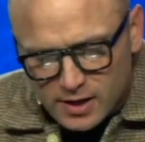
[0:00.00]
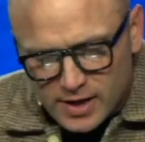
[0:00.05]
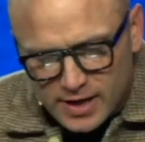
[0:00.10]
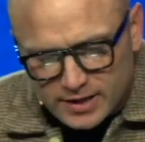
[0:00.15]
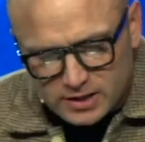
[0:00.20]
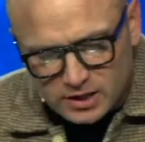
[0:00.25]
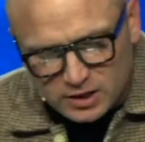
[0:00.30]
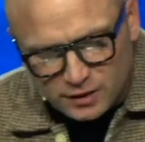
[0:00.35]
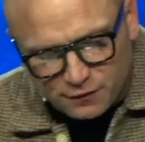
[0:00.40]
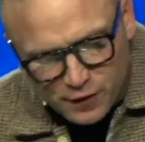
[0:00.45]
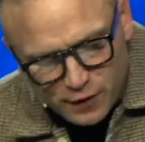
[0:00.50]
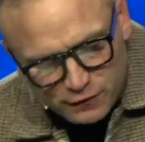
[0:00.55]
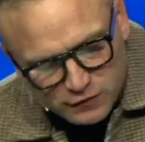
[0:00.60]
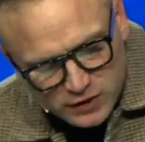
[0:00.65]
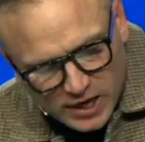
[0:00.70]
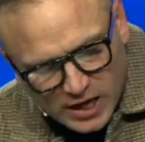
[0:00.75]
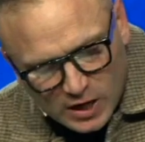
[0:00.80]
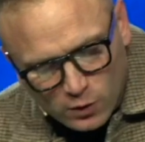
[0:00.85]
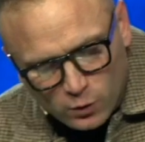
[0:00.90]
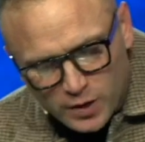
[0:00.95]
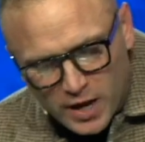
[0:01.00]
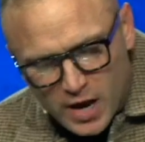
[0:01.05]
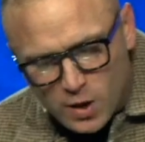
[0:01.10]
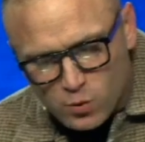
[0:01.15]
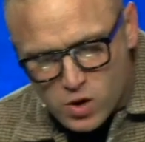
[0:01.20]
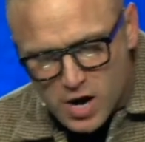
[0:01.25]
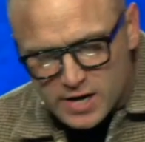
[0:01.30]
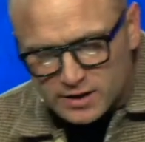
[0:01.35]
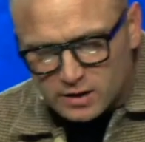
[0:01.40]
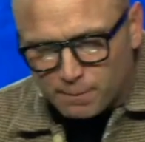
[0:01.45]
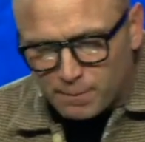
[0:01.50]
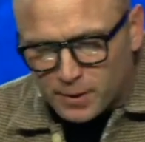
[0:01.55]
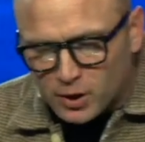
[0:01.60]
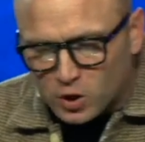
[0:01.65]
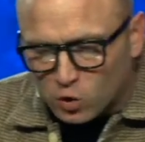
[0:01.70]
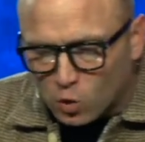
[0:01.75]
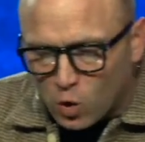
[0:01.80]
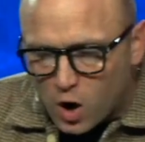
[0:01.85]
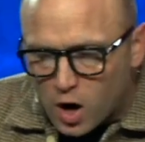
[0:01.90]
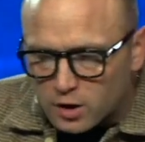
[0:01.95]
Exodus 15, when they were at the
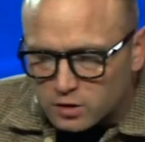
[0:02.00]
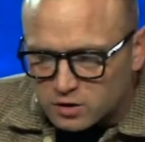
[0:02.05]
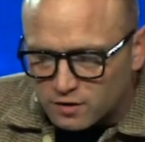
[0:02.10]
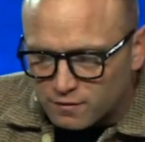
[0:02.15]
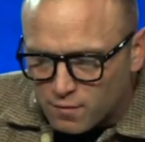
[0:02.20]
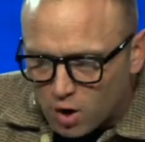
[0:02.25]
bitter waters